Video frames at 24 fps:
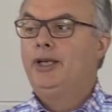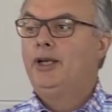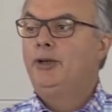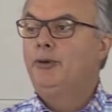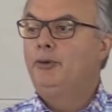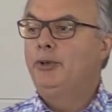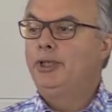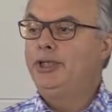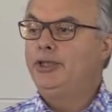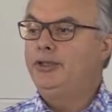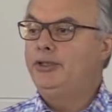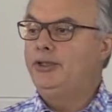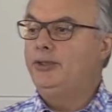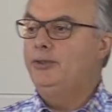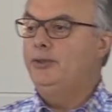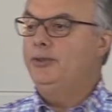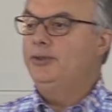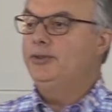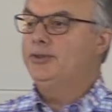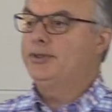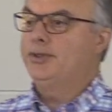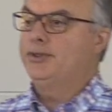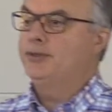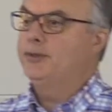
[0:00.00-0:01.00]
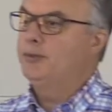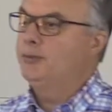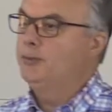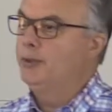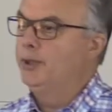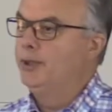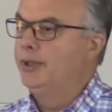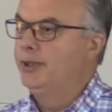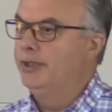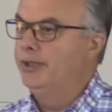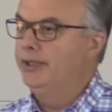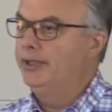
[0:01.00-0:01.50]
use this
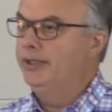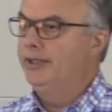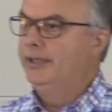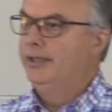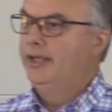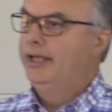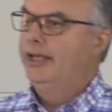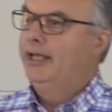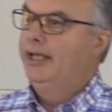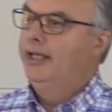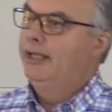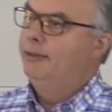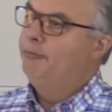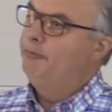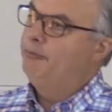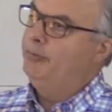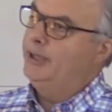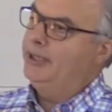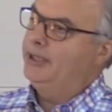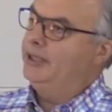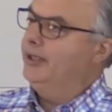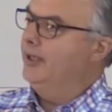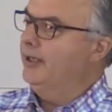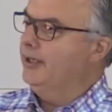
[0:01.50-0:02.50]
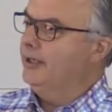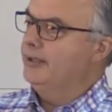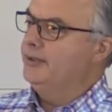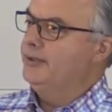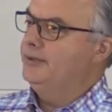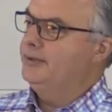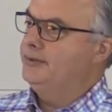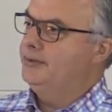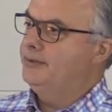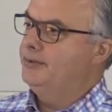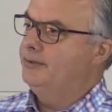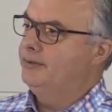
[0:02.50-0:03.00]
word
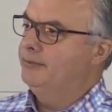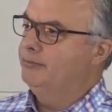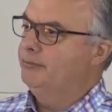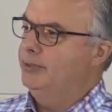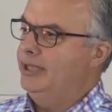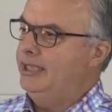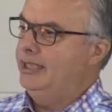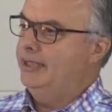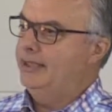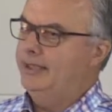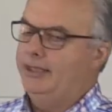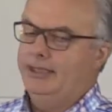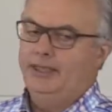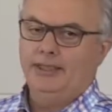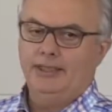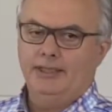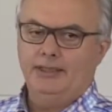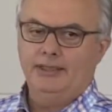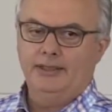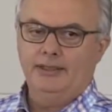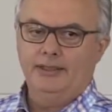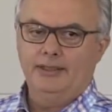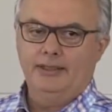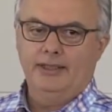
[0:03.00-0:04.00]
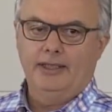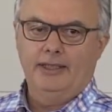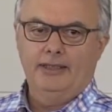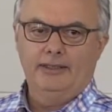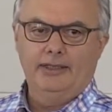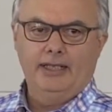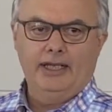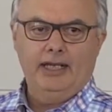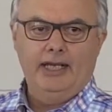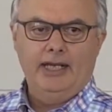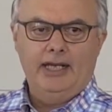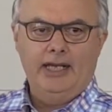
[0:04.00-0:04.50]
because we think
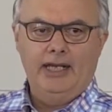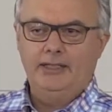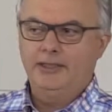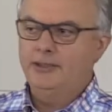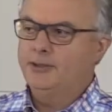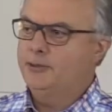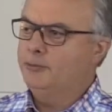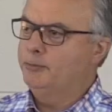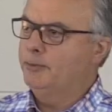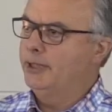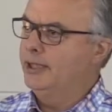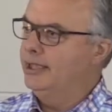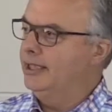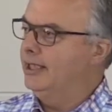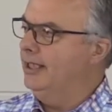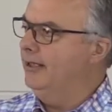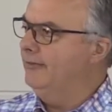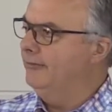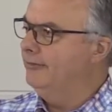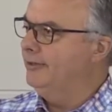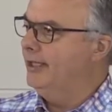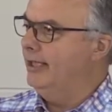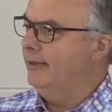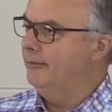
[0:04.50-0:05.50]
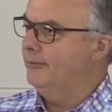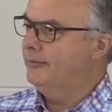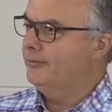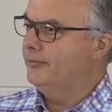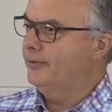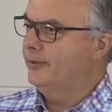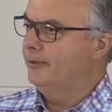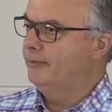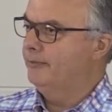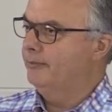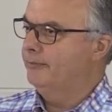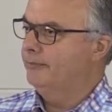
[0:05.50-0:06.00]
the heart is where love comes
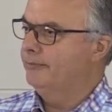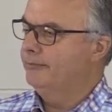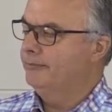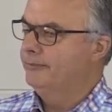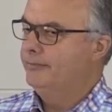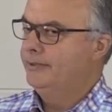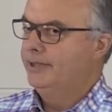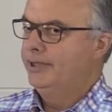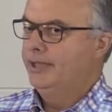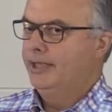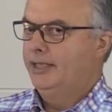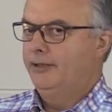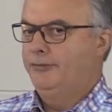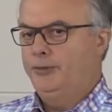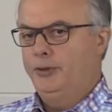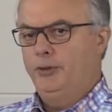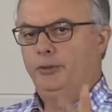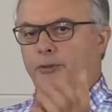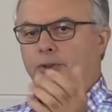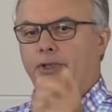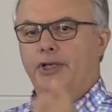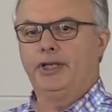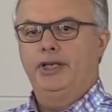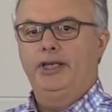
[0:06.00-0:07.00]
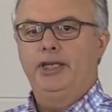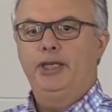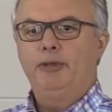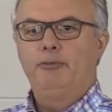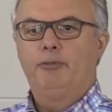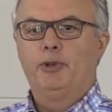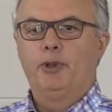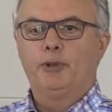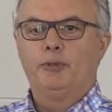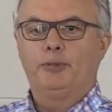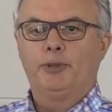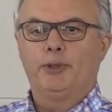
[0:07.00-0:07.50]
from. If you were a
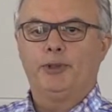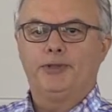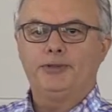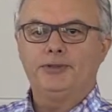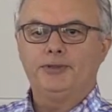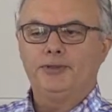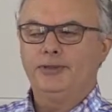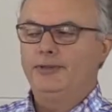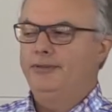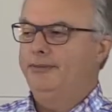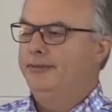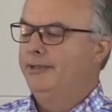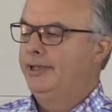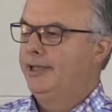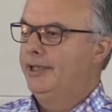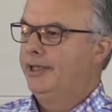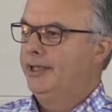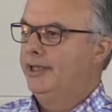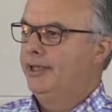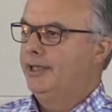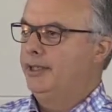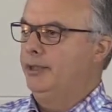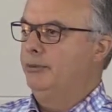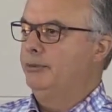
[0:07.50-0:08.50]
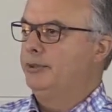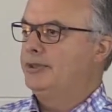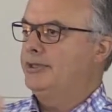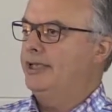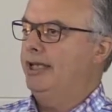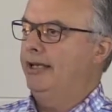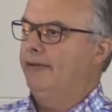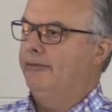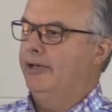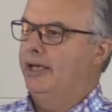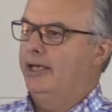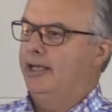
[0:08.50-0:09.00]
Hebrew person, you would say,
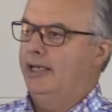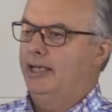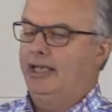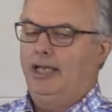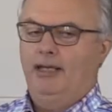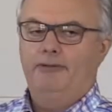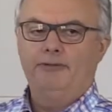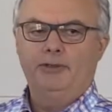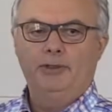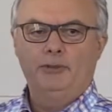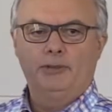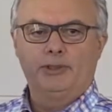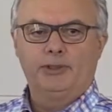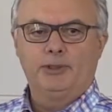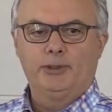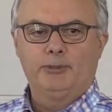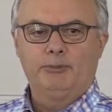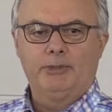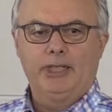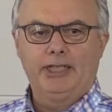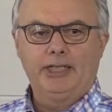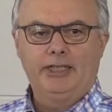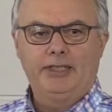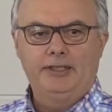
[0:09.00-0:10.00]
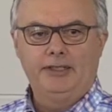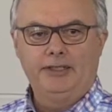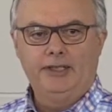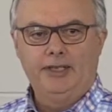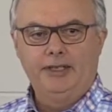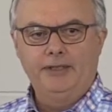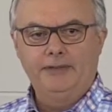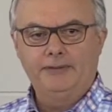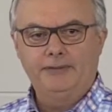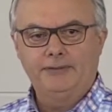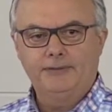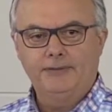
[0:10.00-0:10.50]
I love you with all my
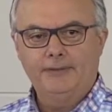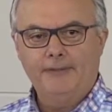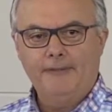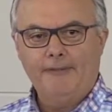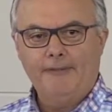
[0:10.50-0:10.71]
kidneys,